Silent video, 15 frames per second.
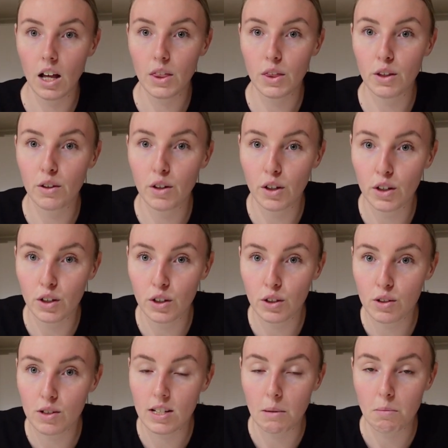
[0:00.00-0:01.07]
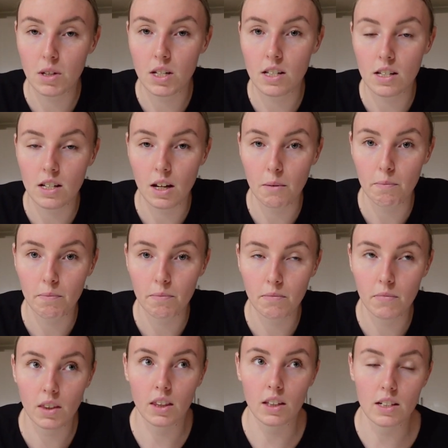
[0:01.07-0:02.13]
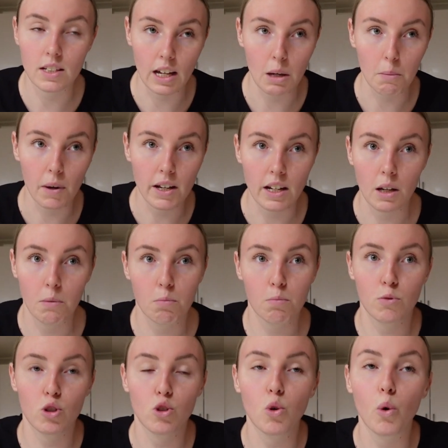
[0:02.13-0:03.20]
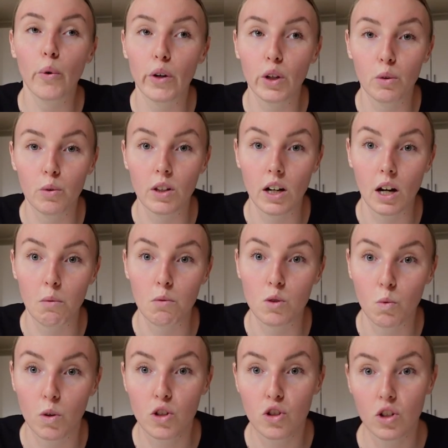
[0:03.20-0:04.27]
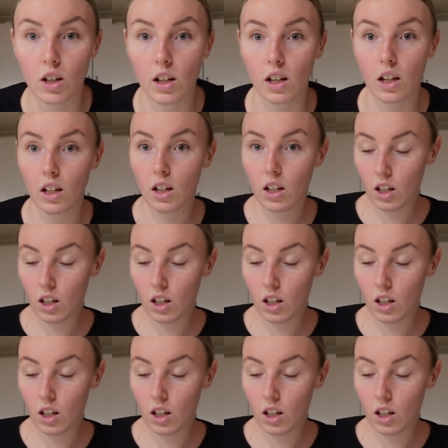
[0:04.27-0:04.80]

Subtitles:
The step-to-step, the day-by-day tutorial that I was watching,